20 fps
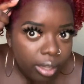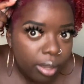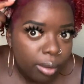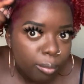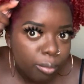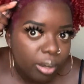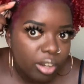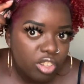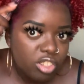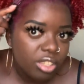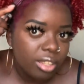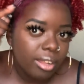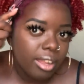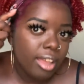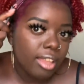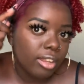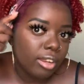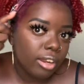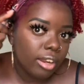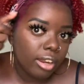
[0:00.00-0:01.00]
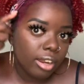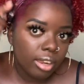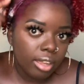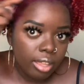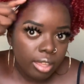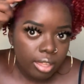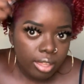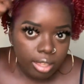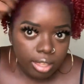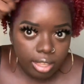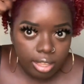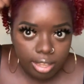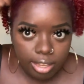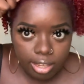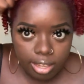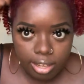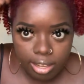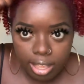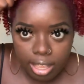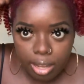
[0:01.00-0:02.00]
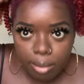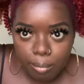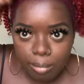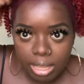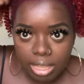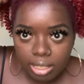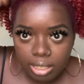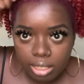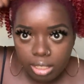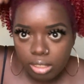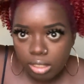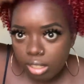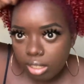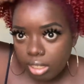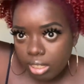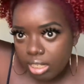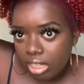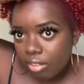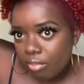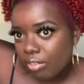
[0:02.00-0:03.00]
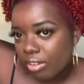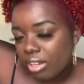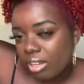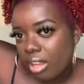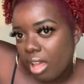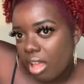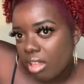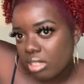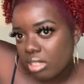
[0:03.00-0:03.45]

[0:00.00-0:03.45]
brush the color in and make it look even and not